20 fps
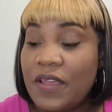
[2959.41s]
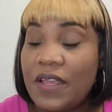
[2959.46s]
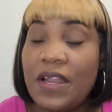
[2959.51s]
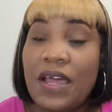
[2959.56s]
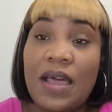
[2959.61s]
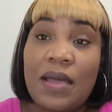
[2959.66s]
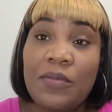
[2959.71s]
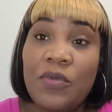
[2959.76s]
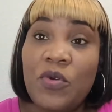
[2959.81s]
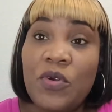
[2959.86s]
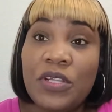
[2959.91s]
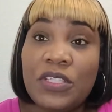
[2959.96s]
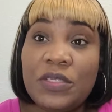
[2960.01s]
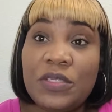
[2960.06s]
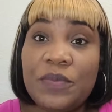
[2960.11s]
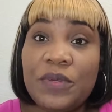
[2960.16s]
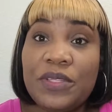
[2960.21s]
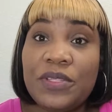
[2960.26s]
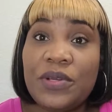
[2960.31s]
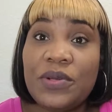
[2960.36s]
And I'm going
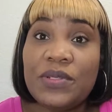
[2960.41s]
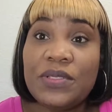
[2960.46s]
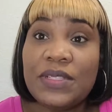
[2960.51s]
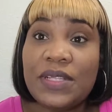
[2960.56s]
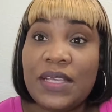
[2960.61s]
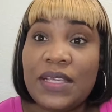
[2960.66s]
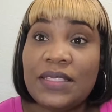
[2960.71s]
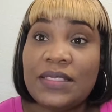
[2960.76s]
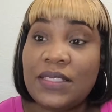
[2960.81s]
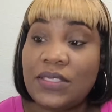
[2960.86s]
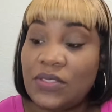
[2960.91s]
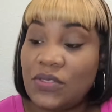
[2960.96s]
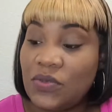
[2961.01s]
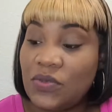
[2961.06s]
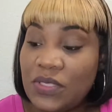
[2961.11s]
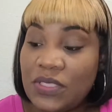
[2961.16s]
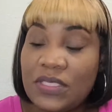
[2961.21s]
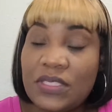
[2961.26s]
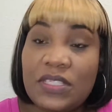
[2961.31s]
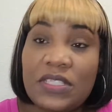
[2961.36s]
to put those links as
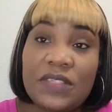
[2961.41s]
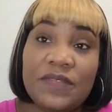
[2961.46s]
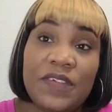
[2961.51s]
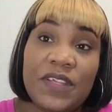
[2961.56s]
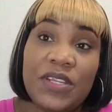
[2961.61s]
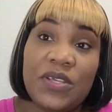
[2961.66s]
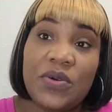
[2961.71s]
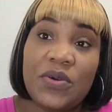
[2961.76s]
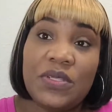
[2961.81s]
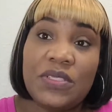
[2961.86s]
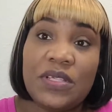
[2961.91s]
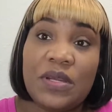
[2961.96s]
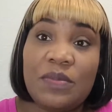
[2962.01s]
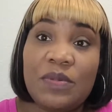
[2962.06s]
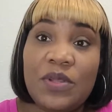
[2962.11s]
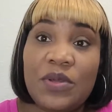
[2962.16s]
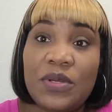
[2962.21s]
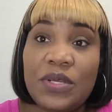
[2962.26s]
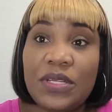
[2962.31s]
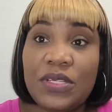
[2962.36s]
soon as this video is
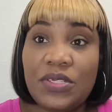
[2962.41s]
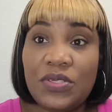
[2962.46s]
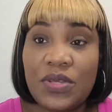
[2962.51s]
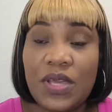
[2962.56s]
uploaded.